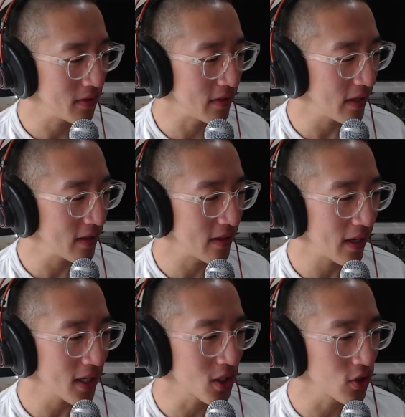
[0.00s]

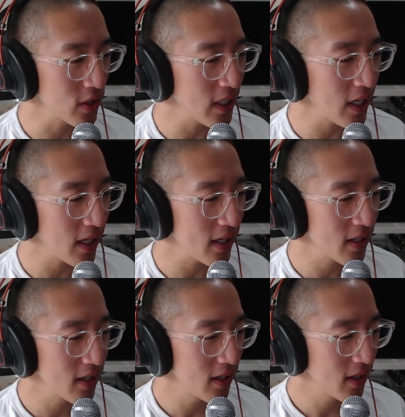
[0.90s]
They created
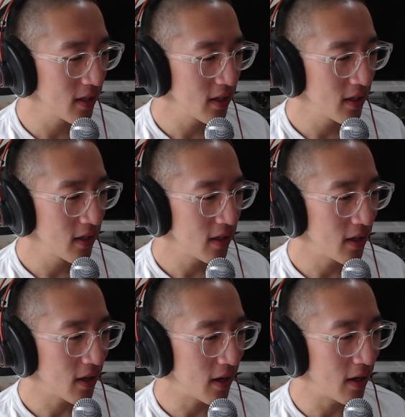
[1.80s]

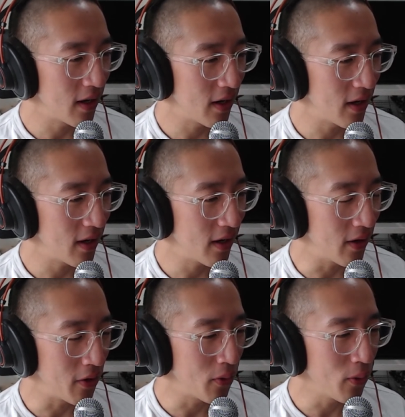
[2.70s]
a
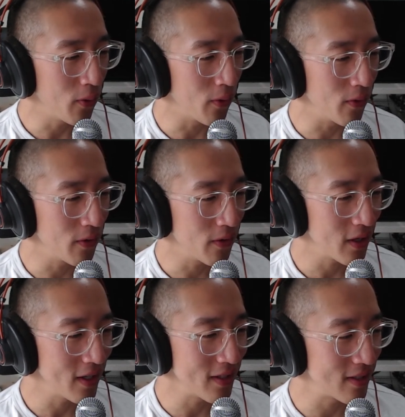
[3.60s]
hole
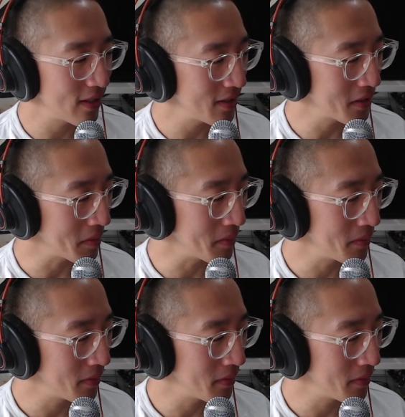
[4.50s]
in the system.